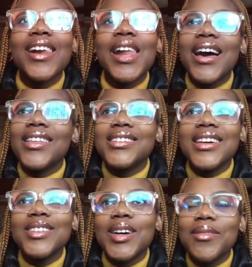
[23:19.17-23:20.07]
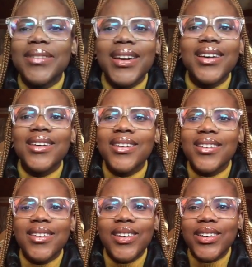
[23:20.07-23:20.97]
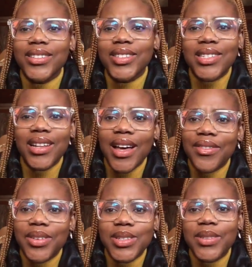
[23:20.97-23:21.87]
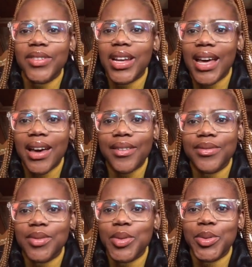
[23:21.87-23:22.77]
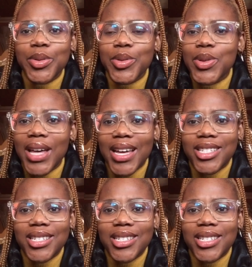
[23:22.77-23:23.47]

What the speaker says: Yeah, the days I'm like, girl, you still have the rest of your life to do that.